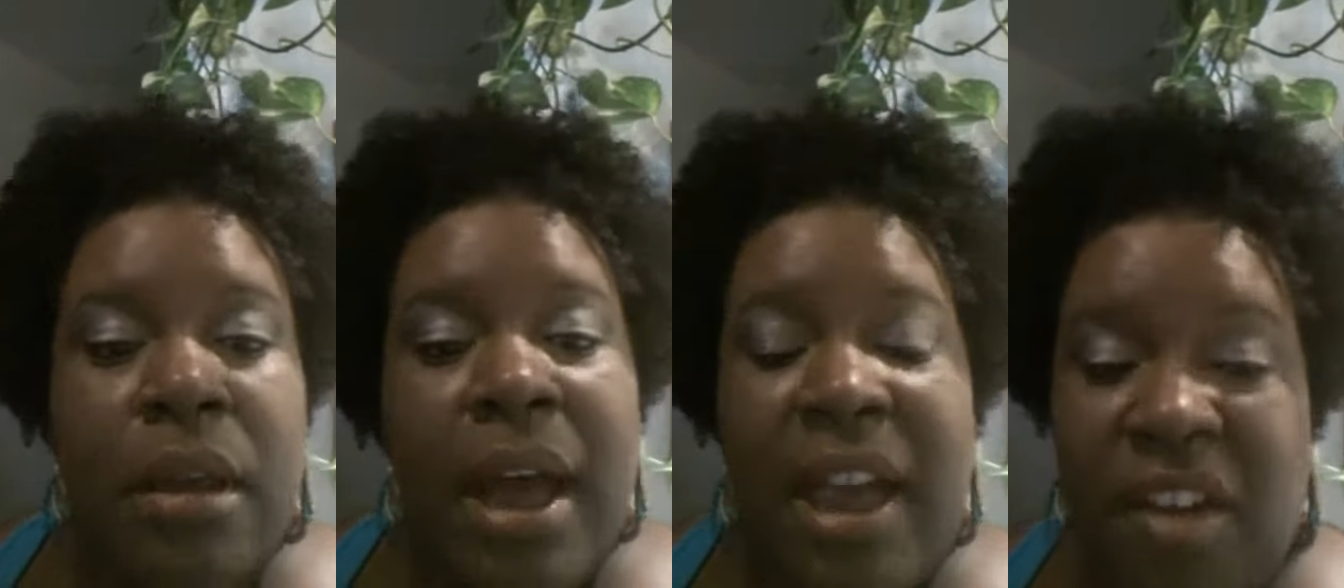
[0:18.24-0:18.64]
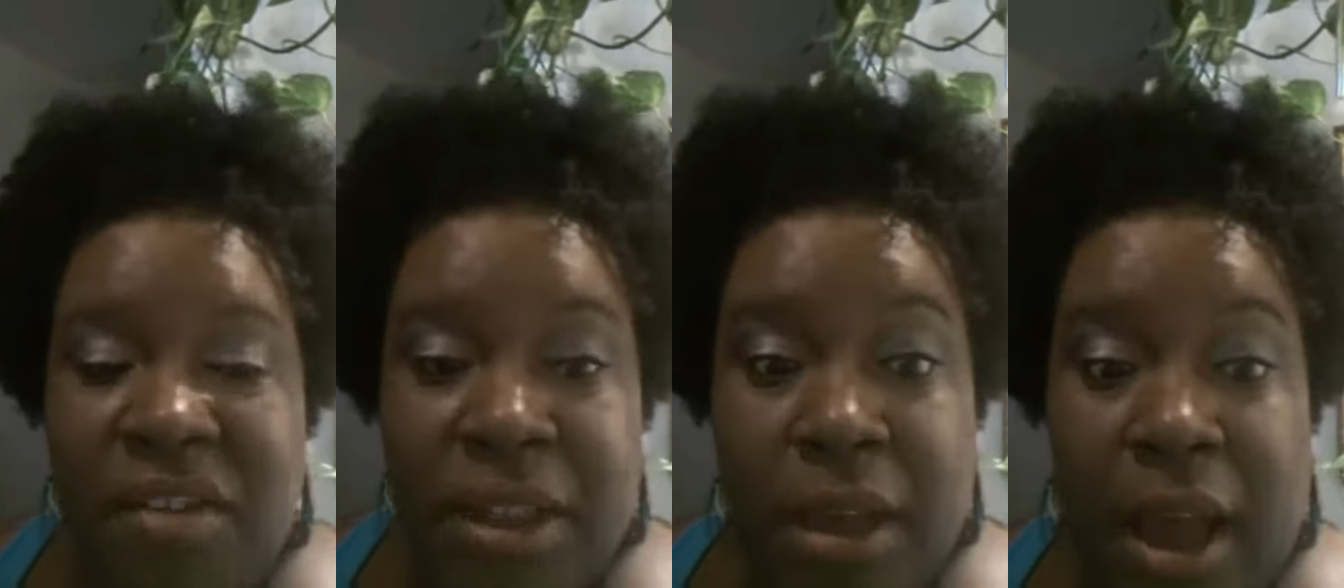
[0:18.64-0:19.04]
I have
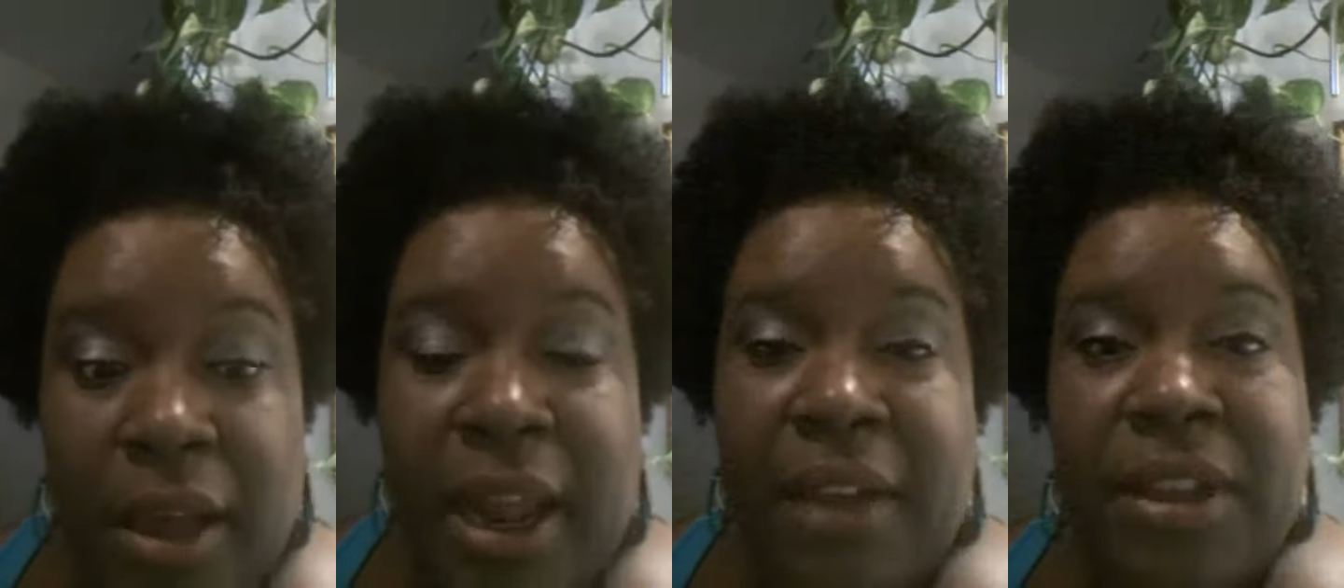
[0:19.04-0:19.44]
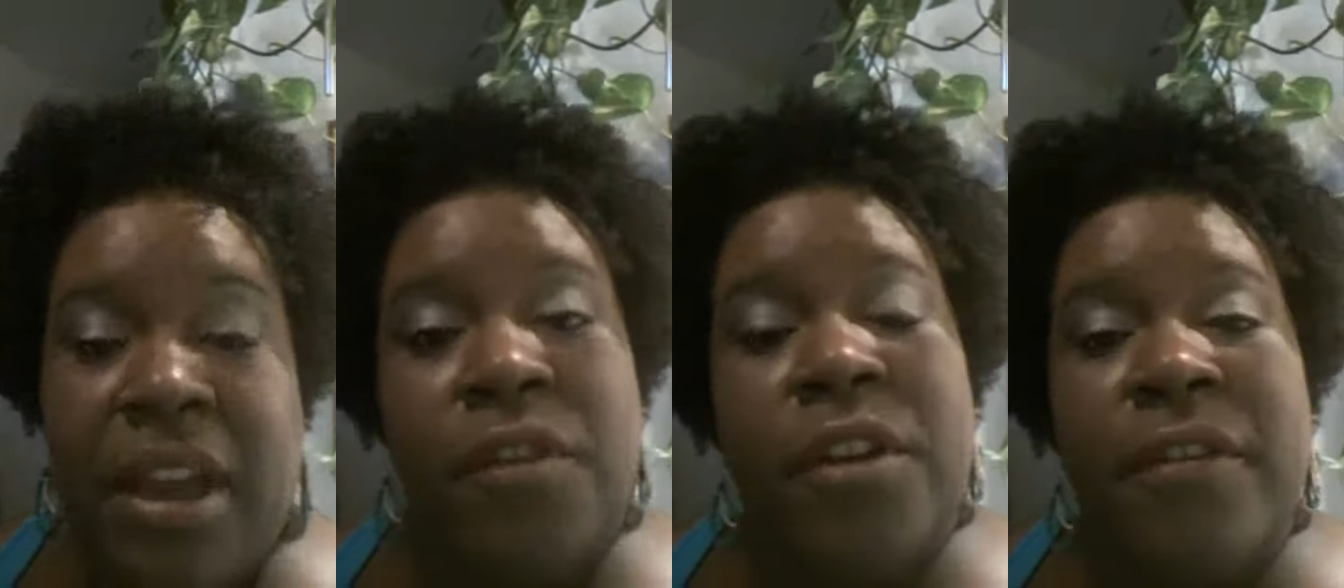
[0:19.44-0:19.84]
everything on. I have the
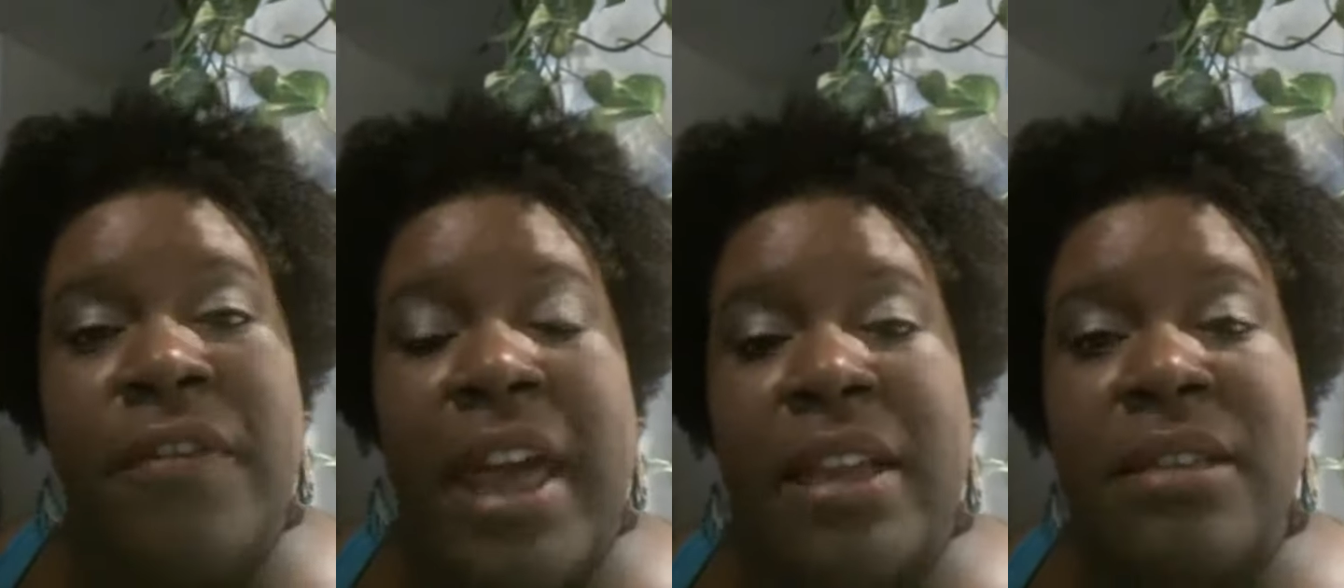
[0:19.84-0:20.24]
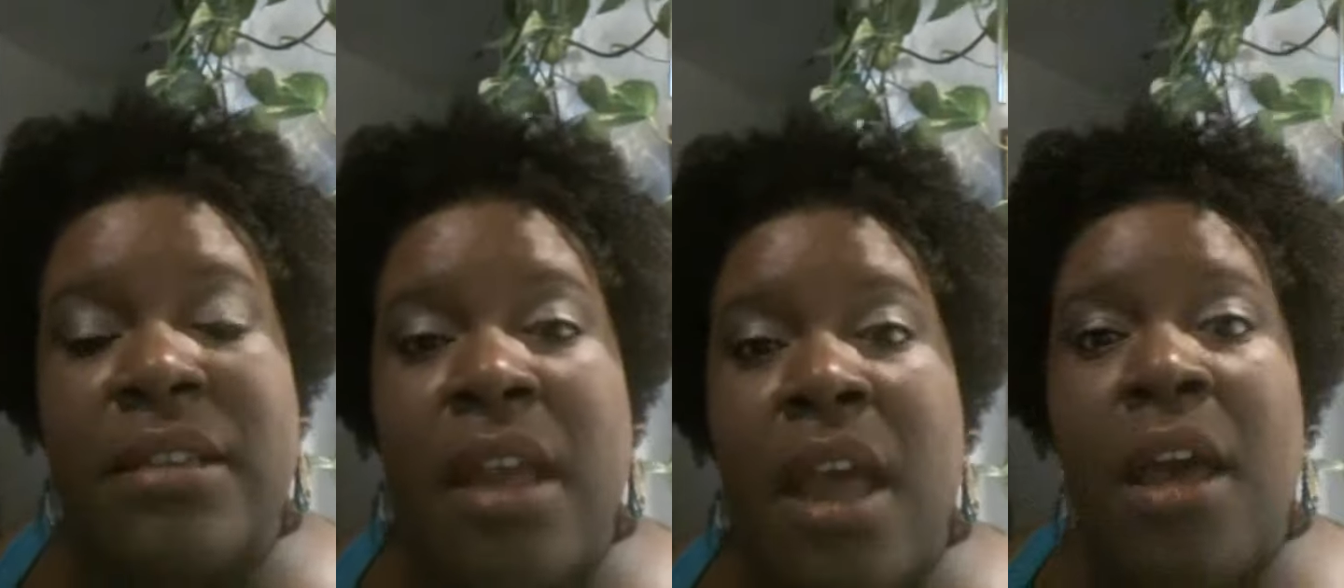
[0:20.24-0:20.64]
Cover FX
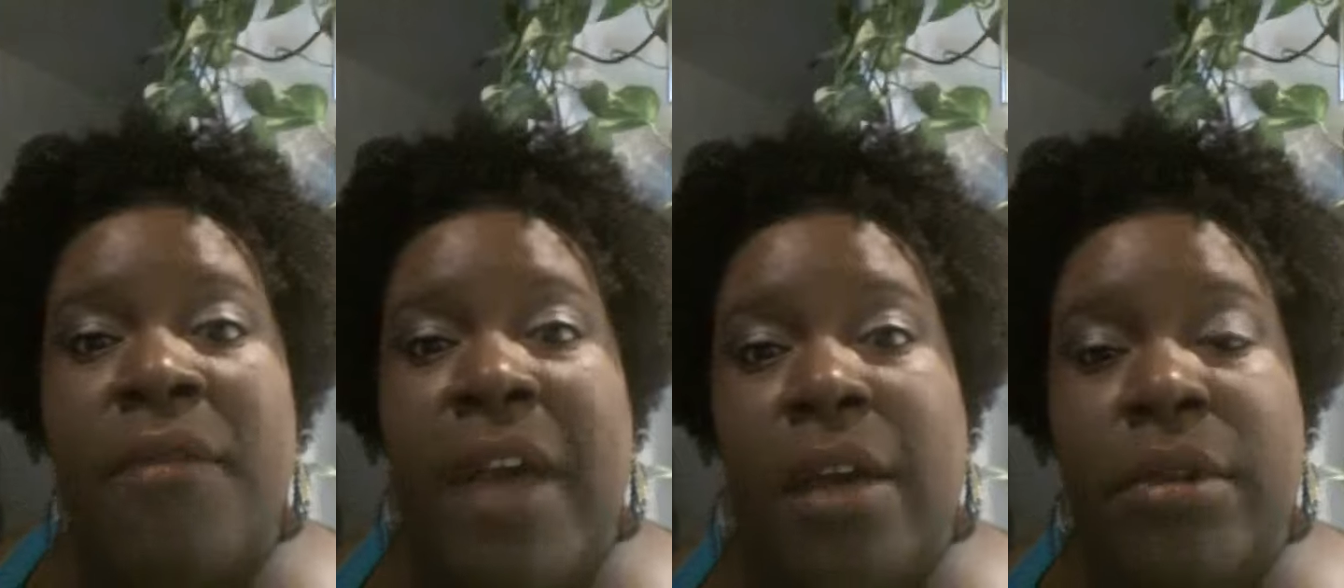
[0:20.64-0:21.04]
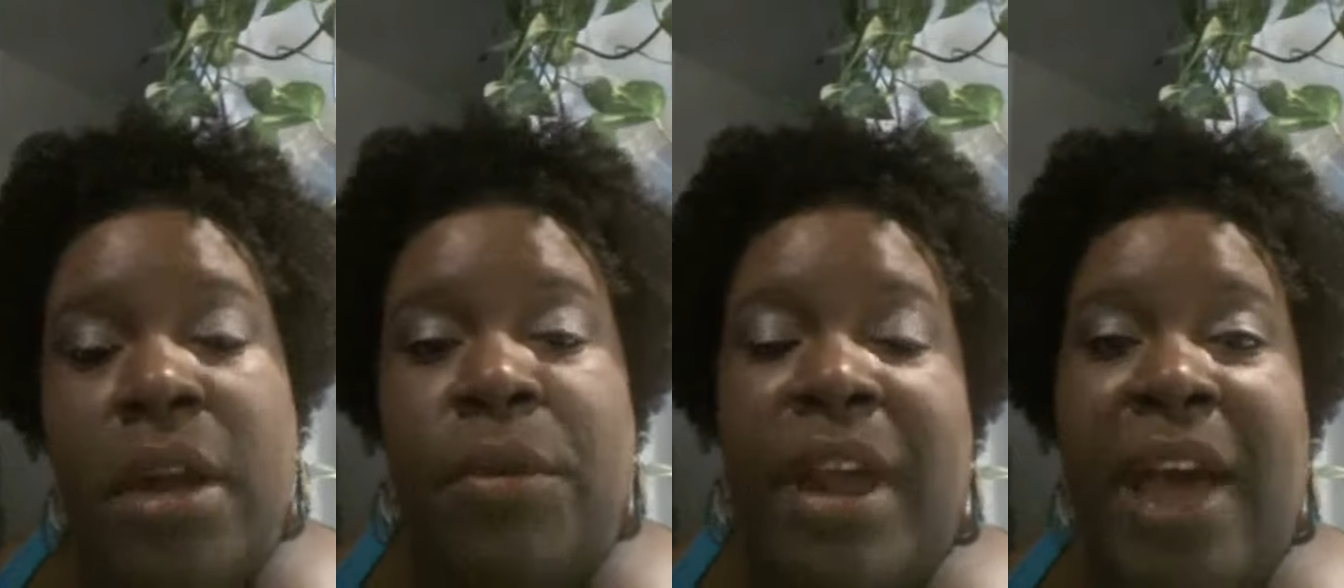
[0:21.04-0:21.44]
found,
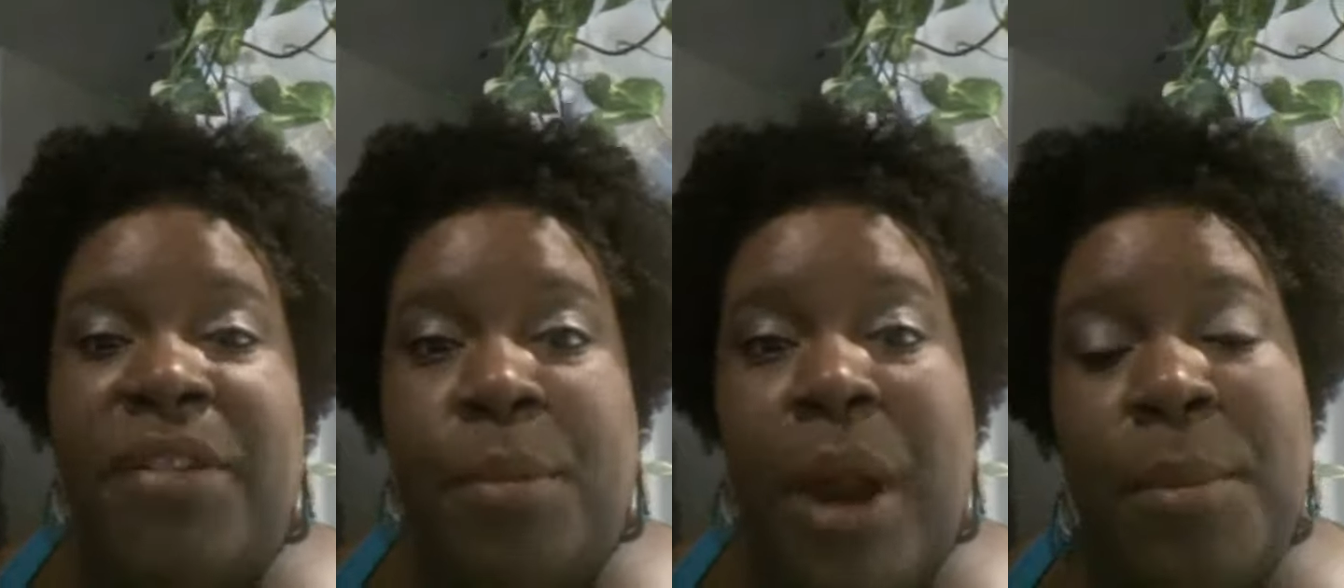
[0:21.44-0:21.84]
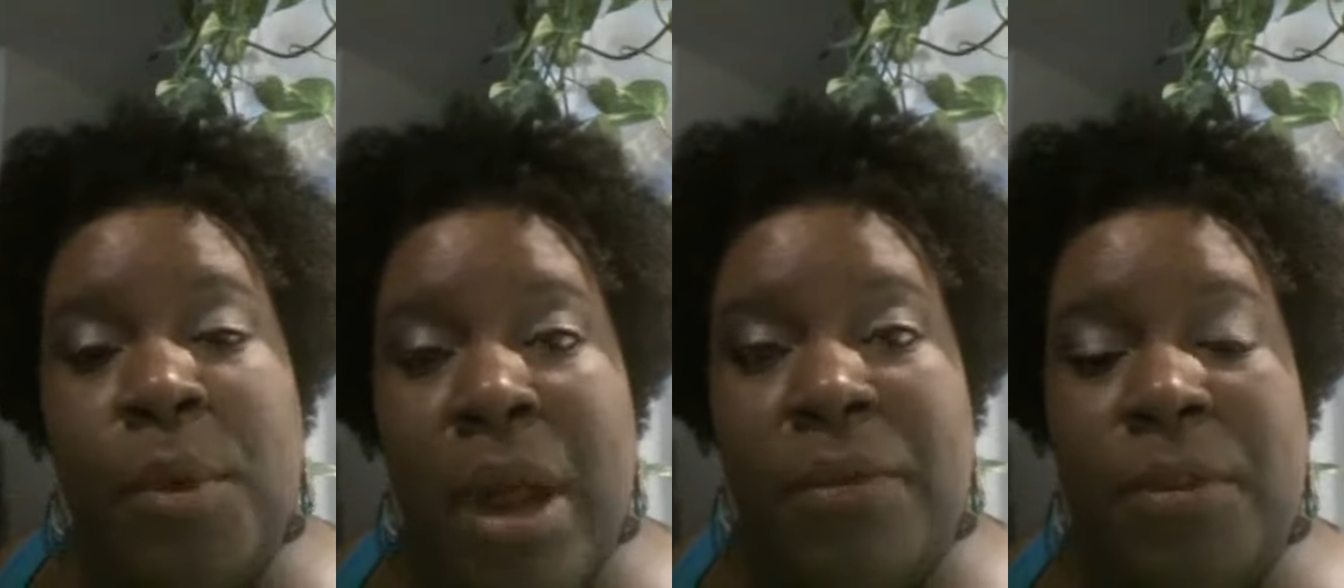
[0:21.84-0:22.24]
oh, well, I have the
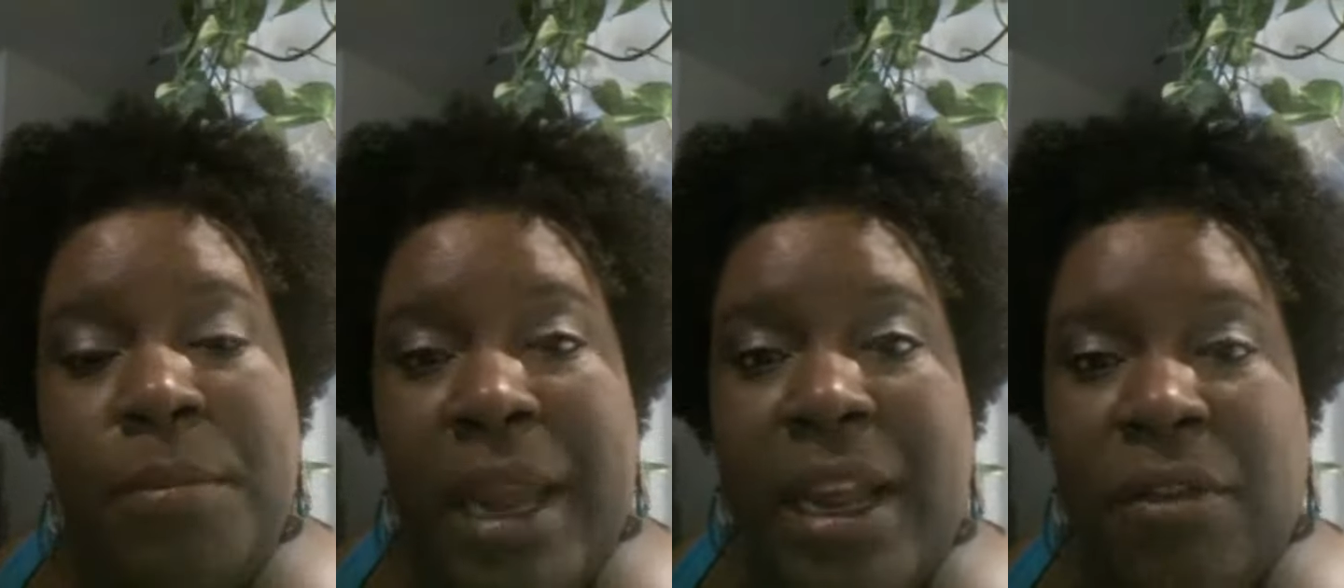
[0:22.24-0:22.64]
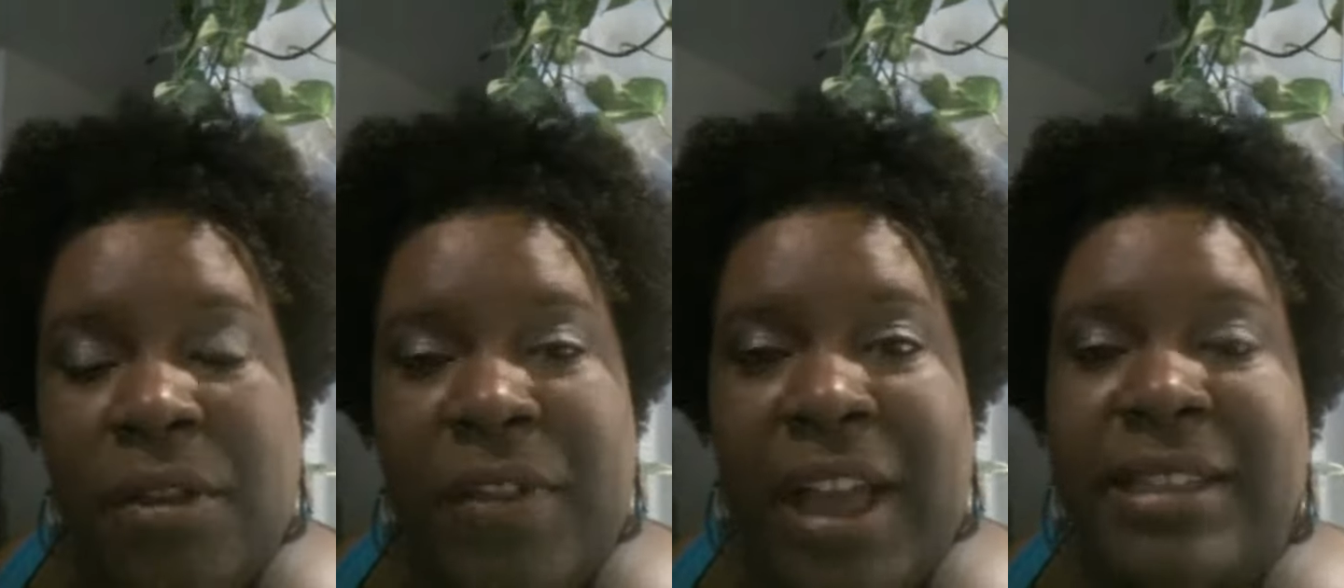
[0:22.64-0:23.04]
primer on for, by
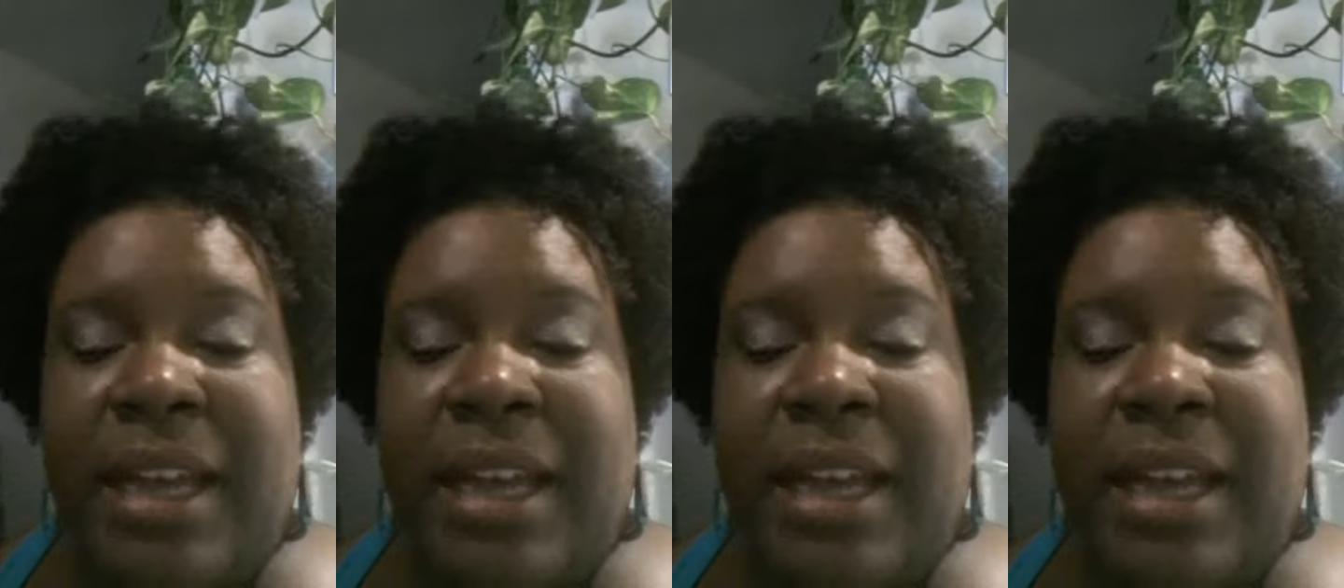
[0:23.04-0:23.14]
Cover FX.